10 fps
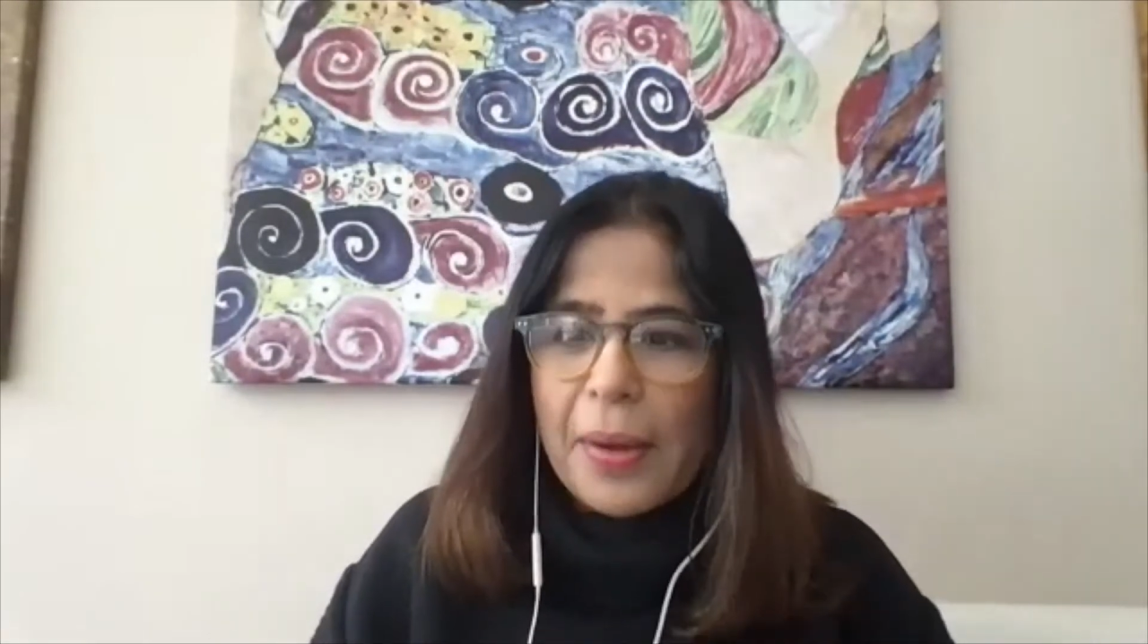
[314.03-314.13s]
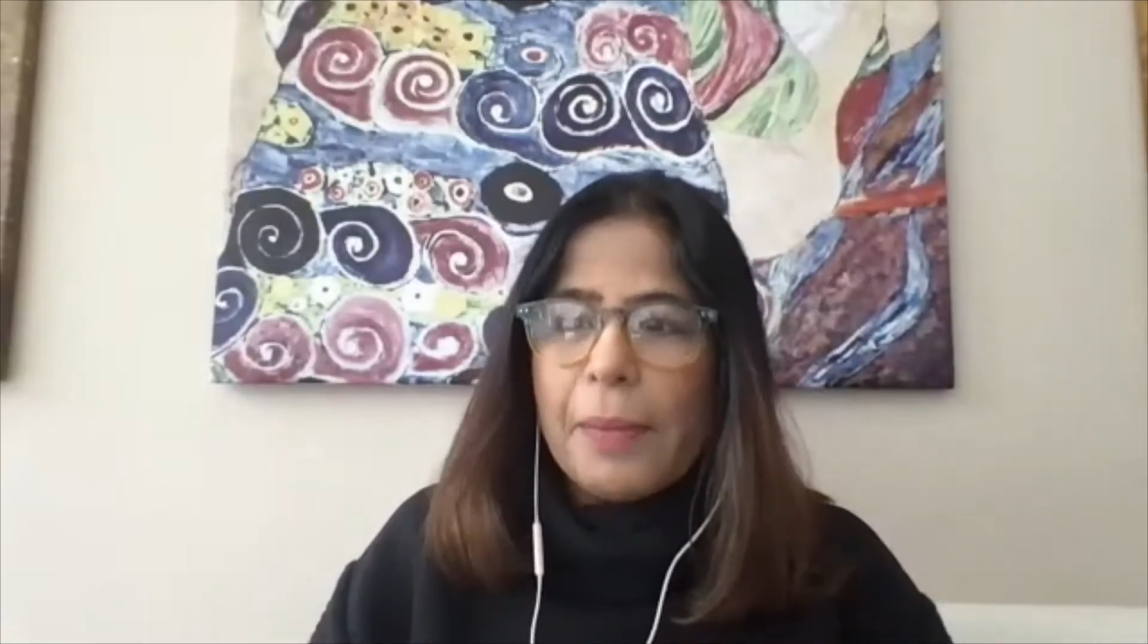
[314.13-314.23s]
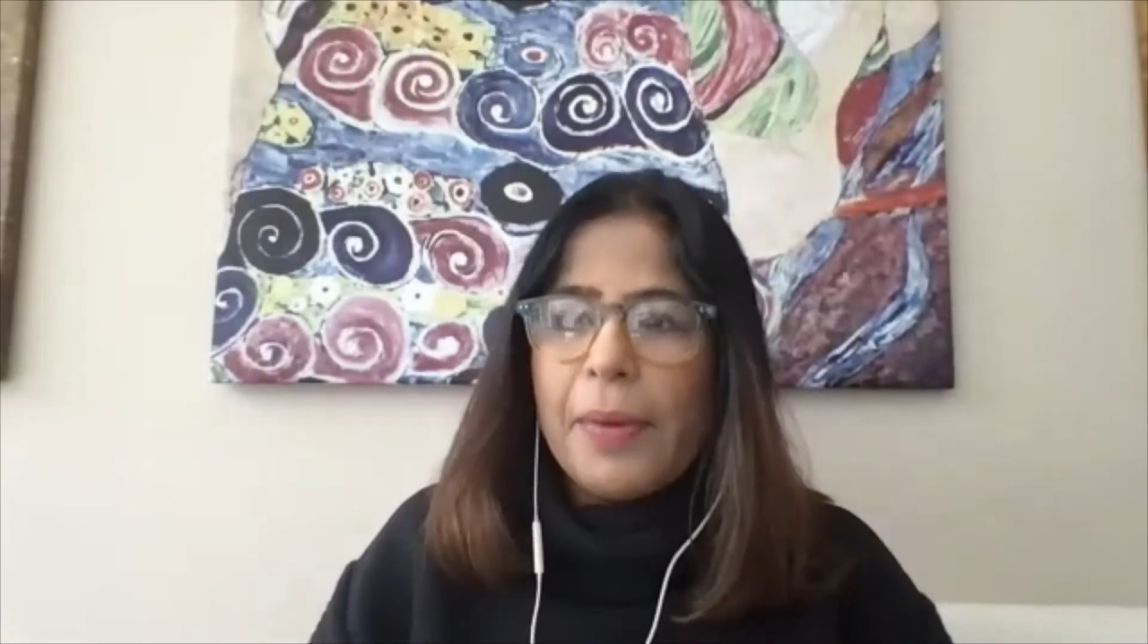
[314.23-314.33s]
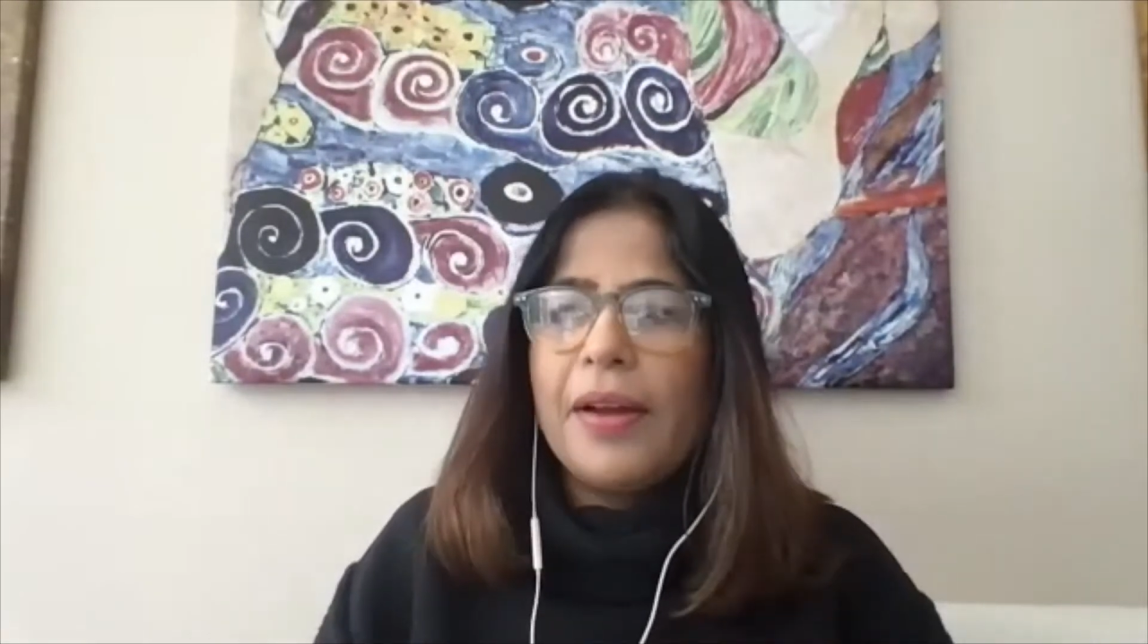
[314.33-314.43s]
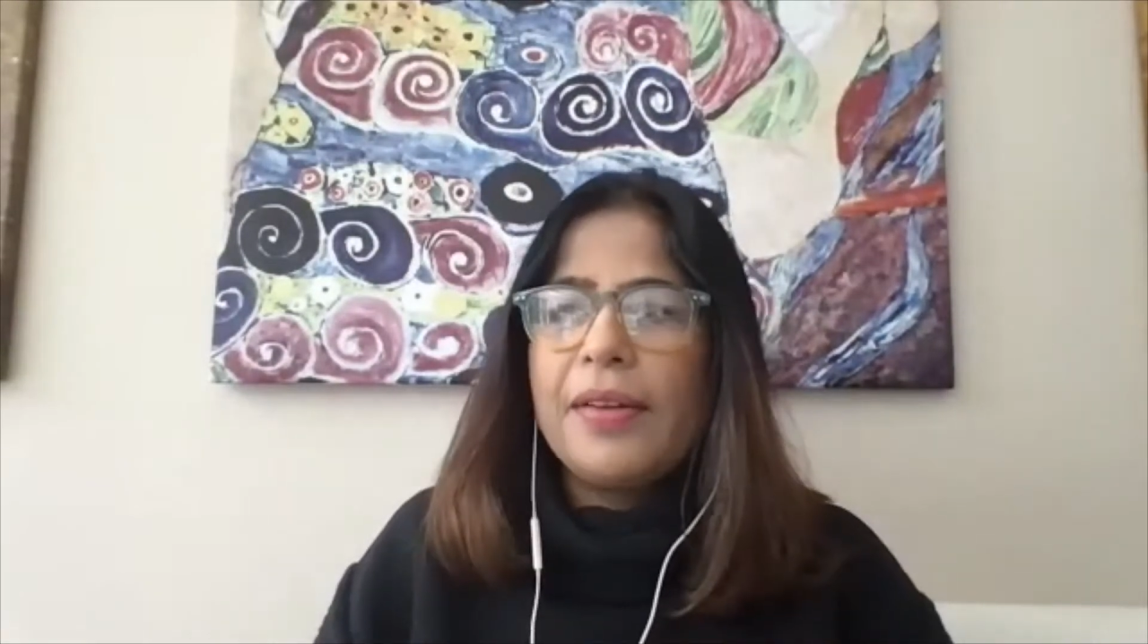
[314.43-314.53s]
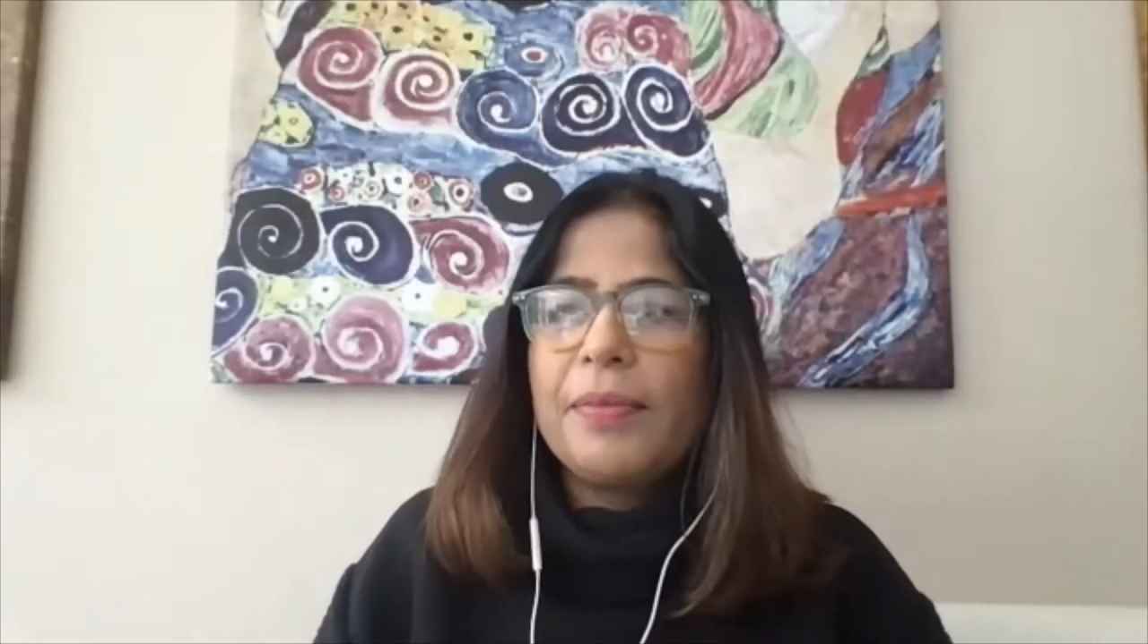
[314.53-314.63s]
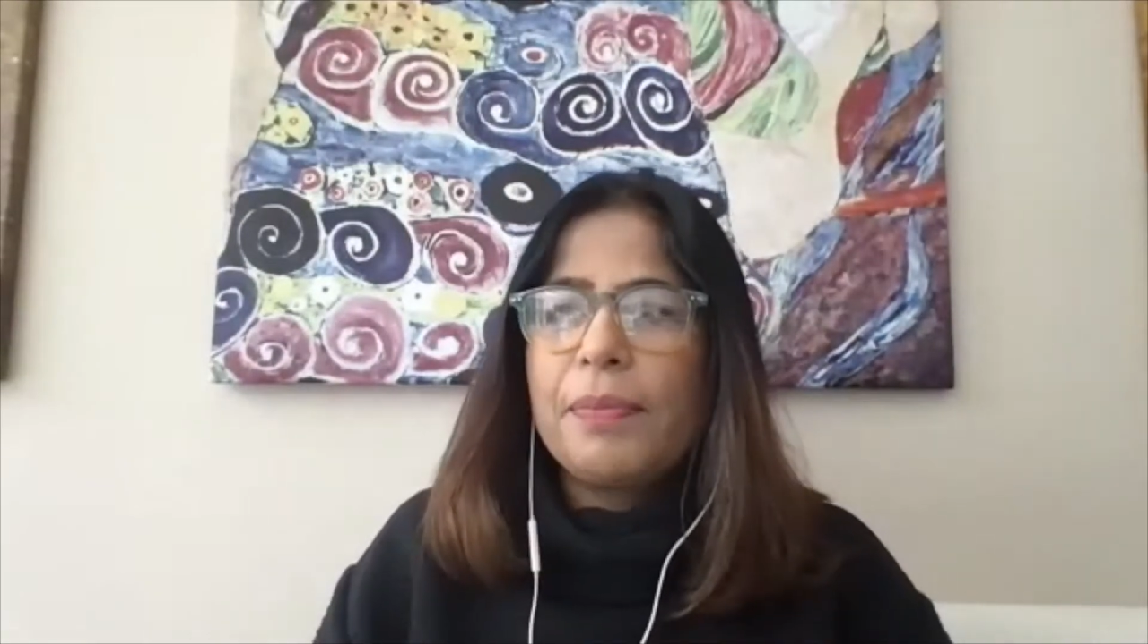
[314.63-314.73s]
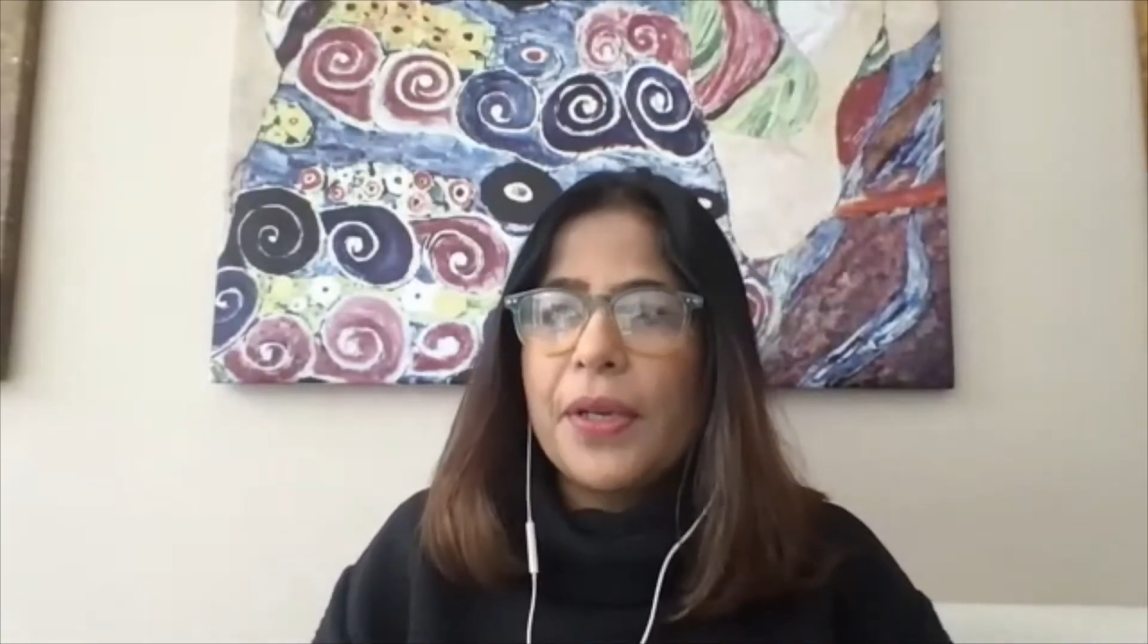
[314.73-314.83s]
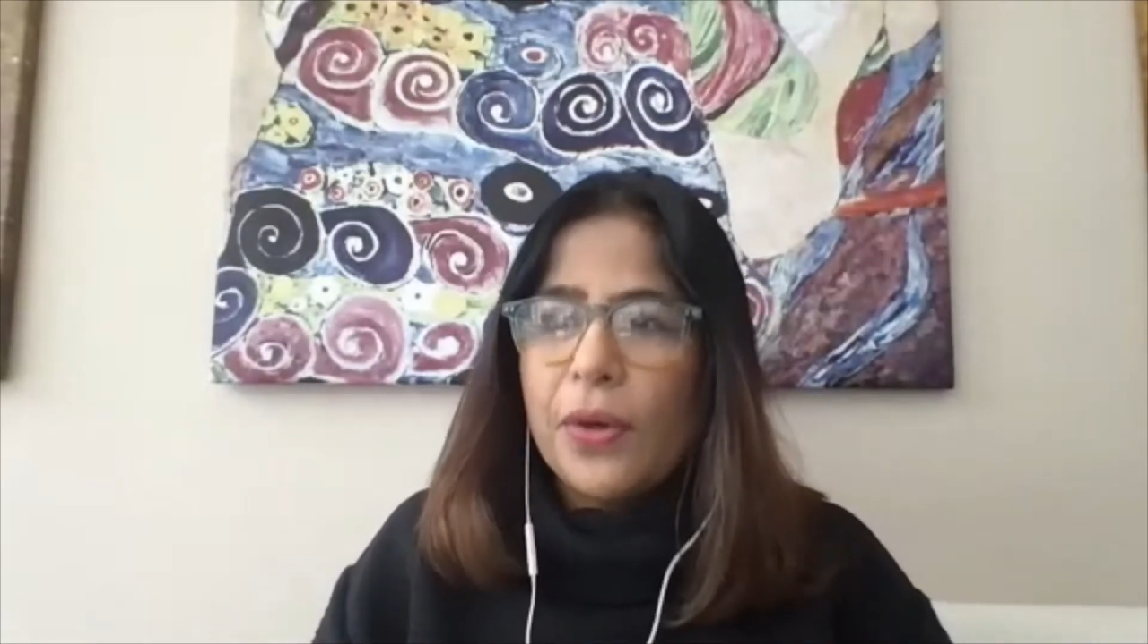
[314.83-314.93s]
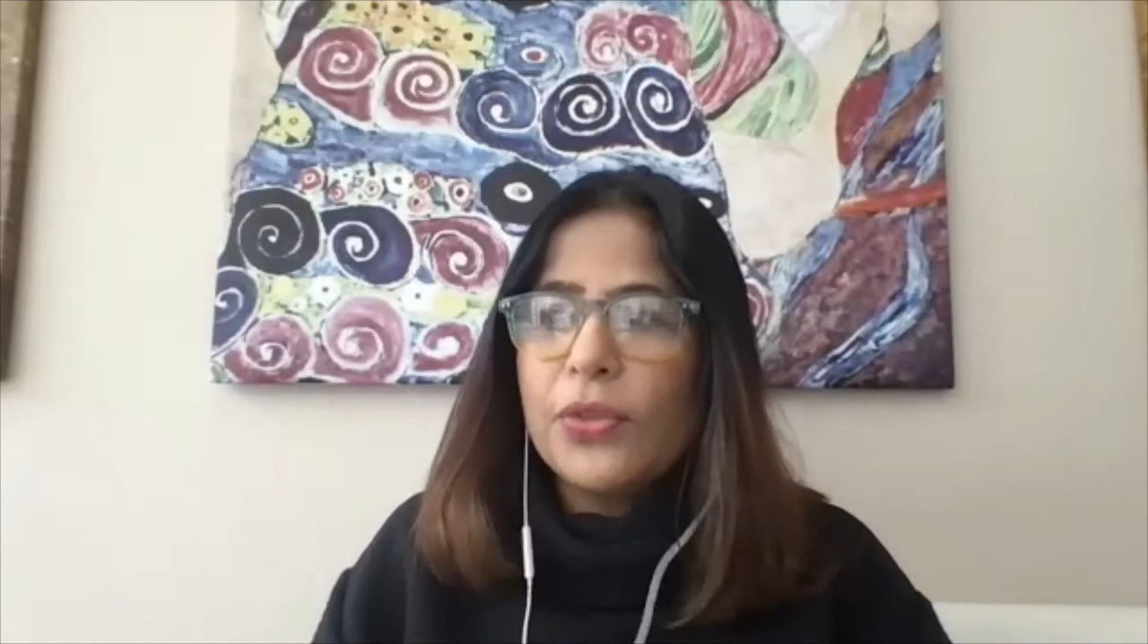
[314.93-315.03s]
but
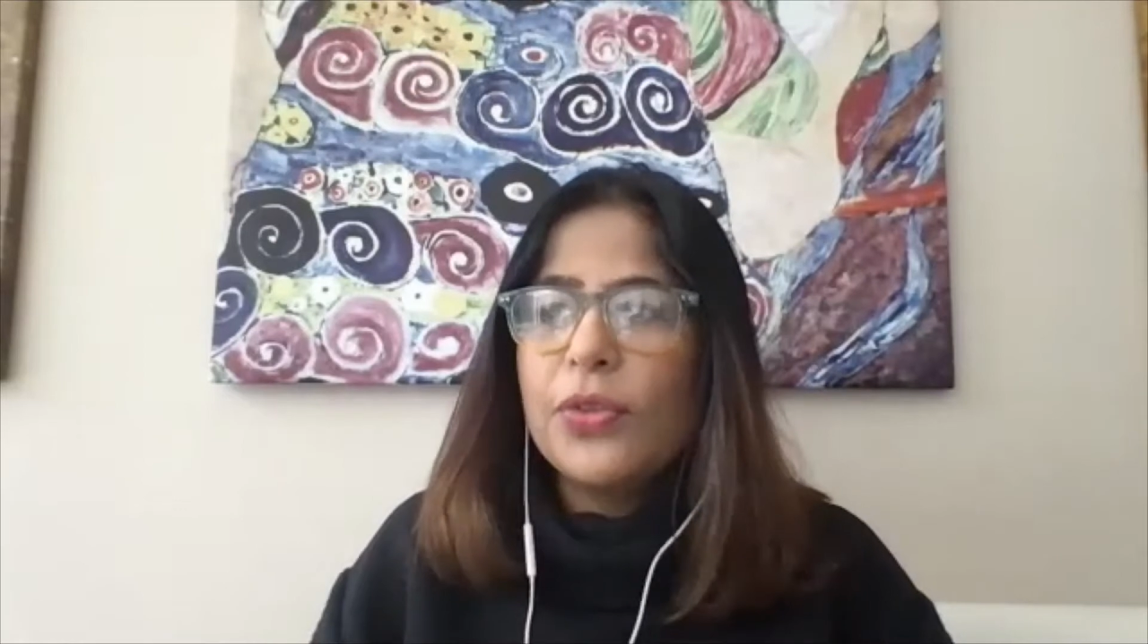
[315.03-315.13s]
because